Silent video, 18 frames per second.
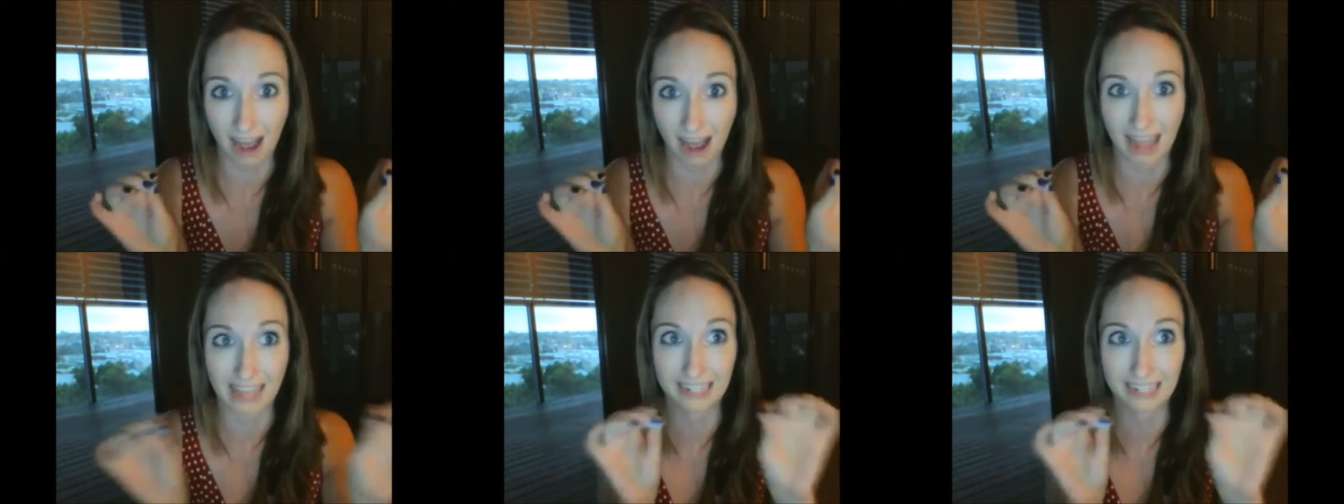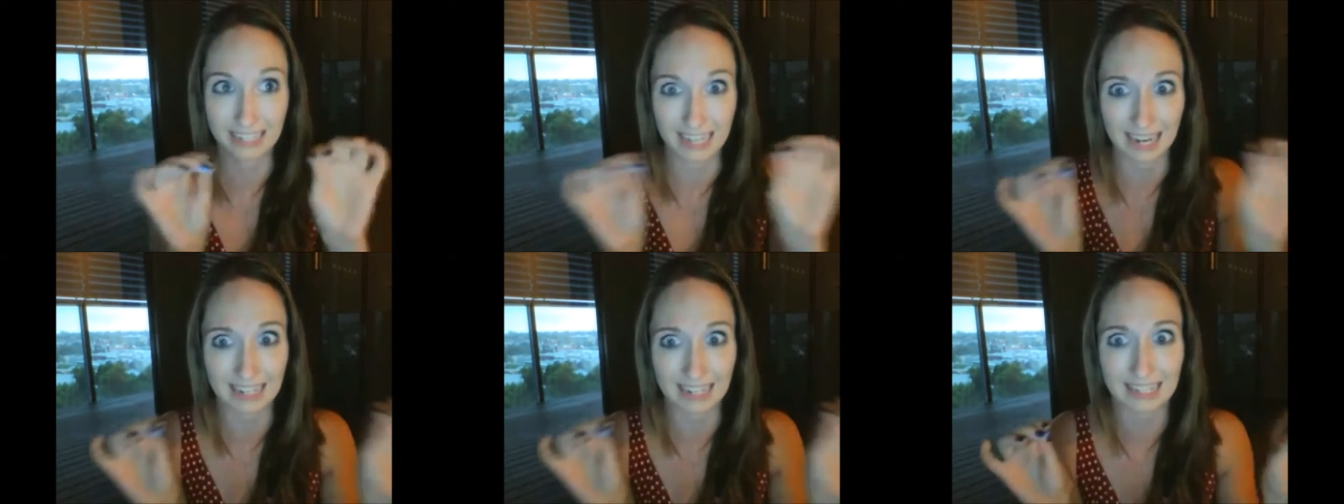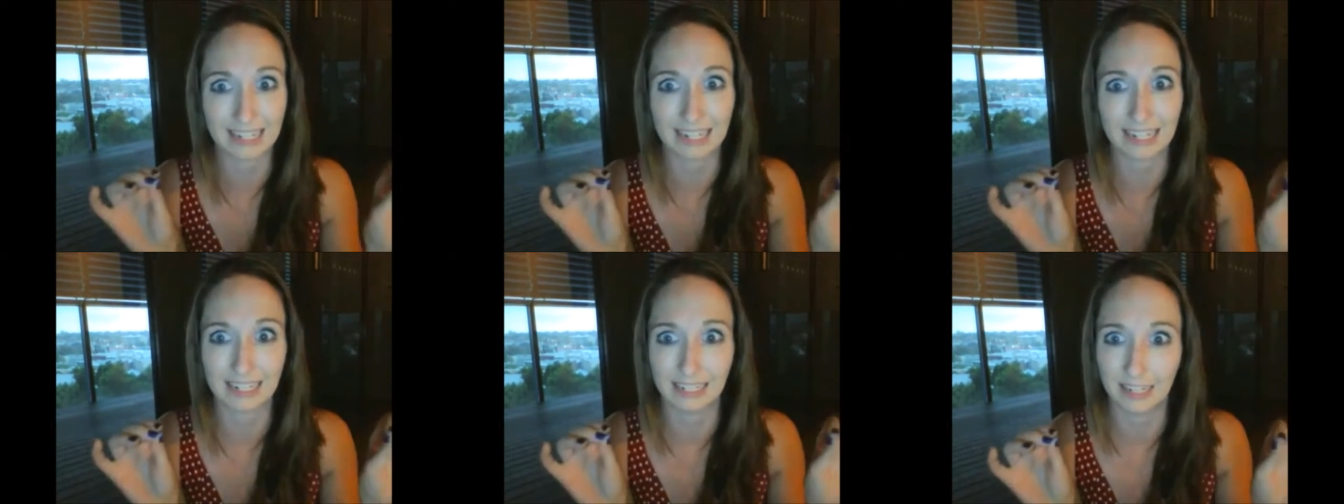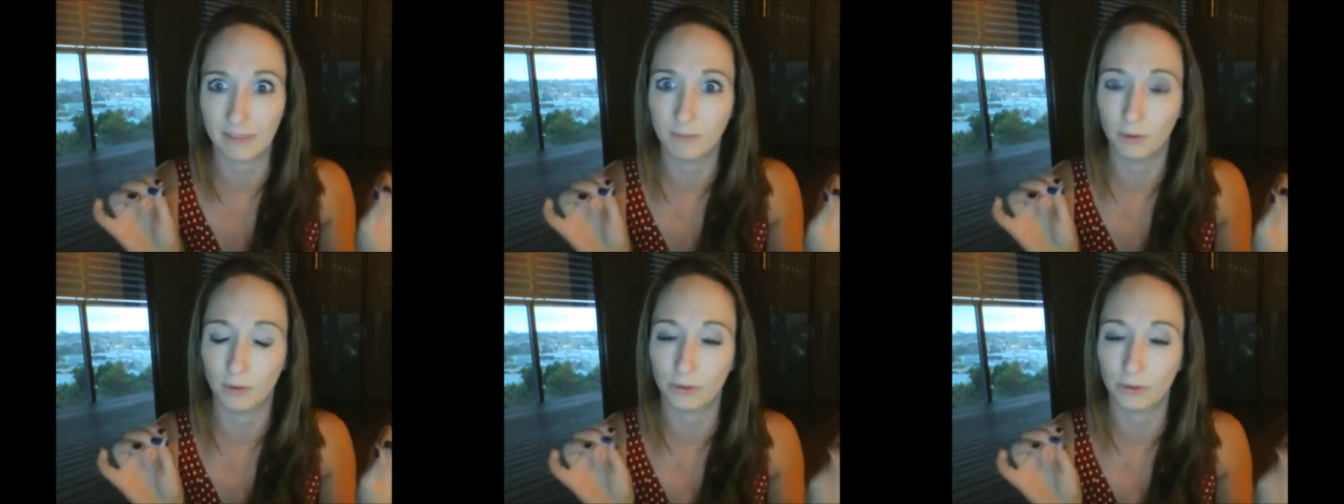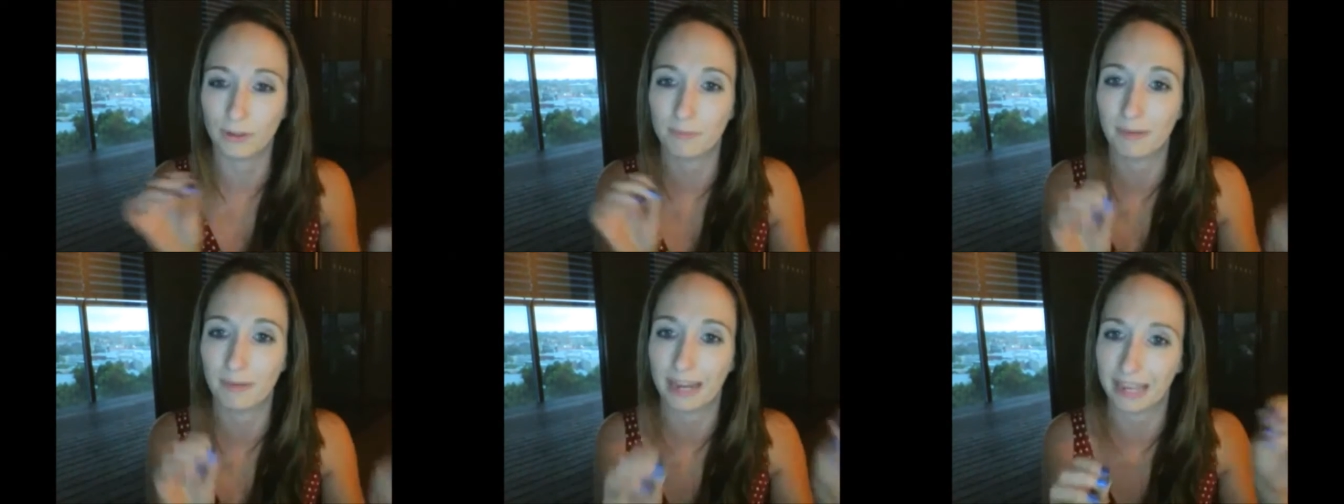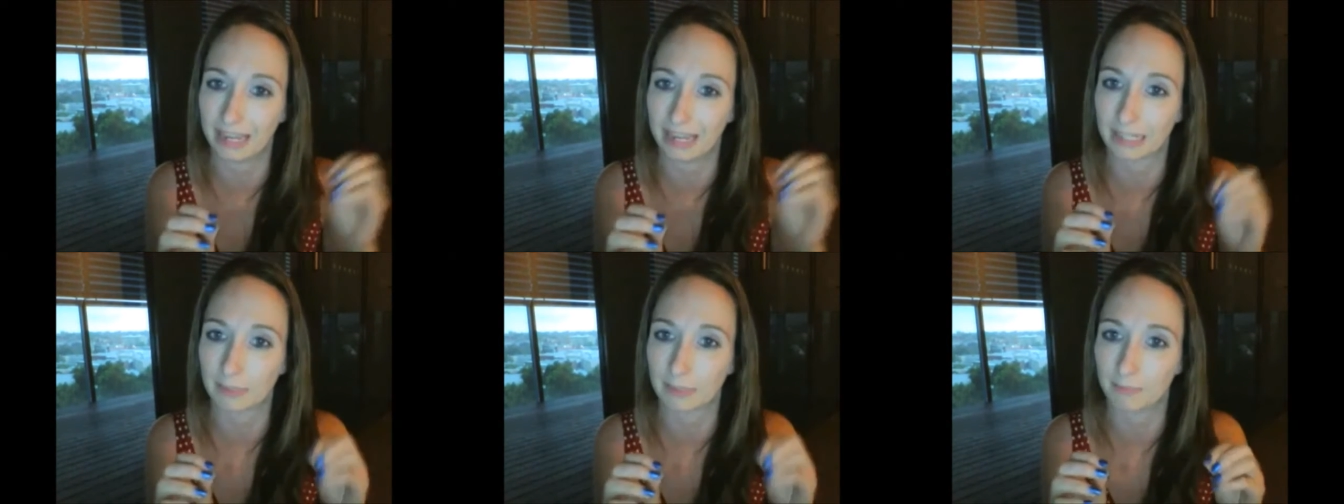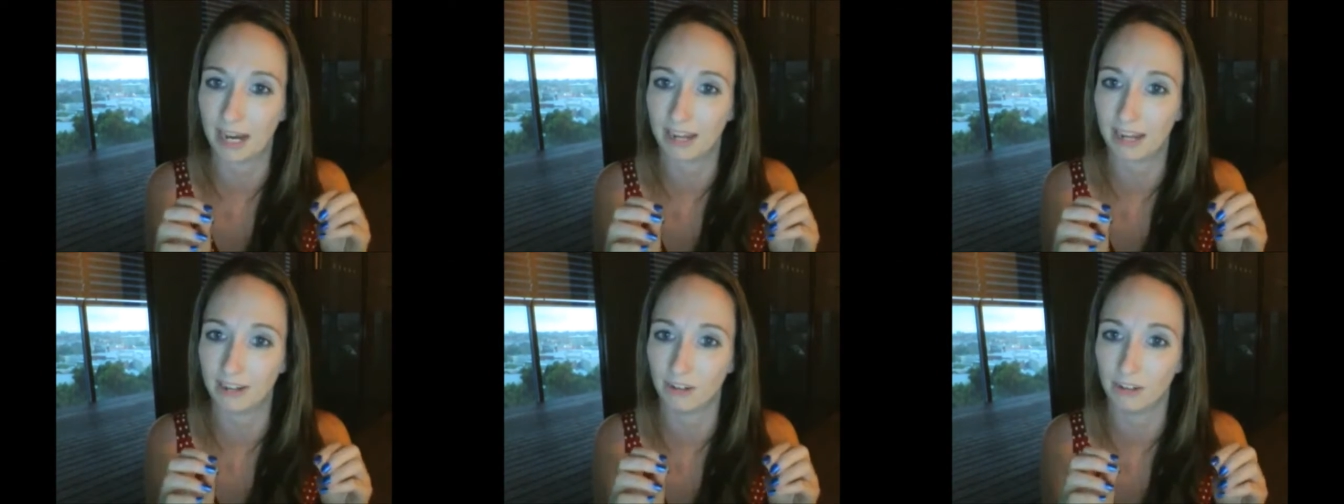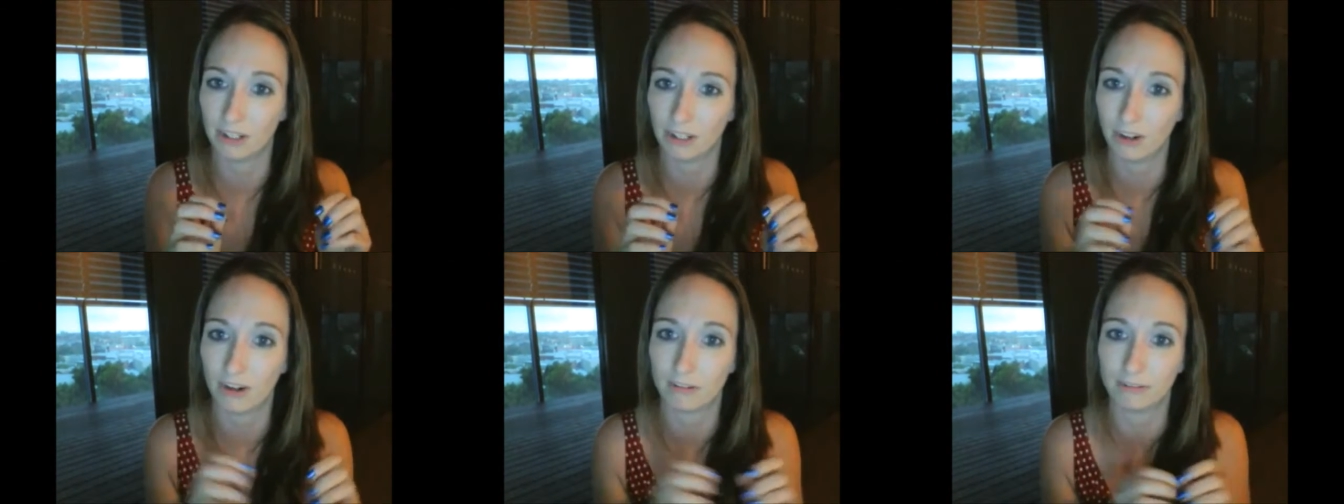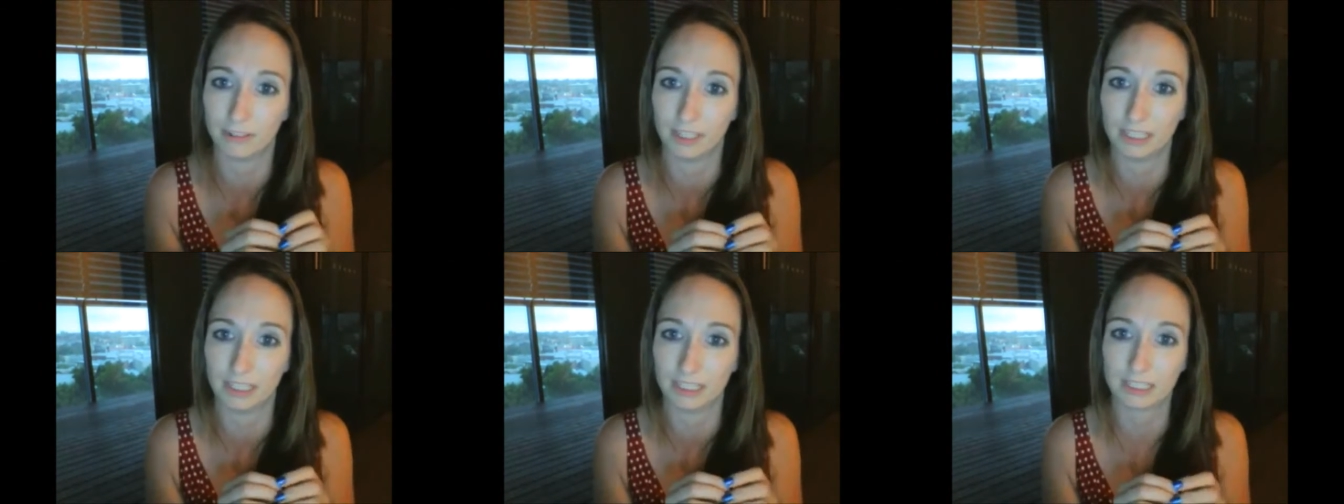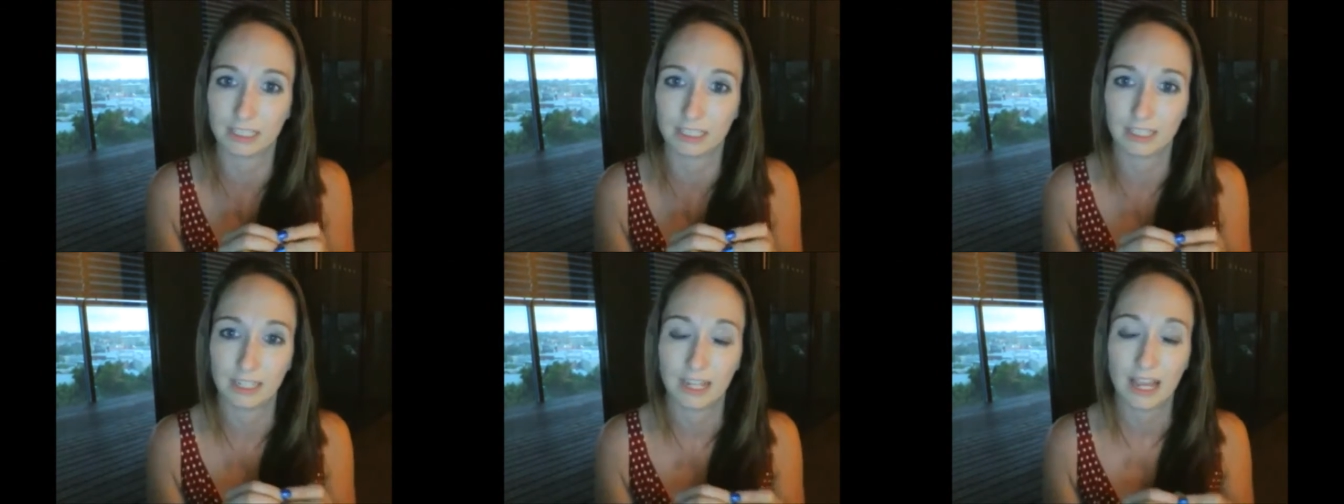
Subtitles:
high intensity level that my ex-partner had offered.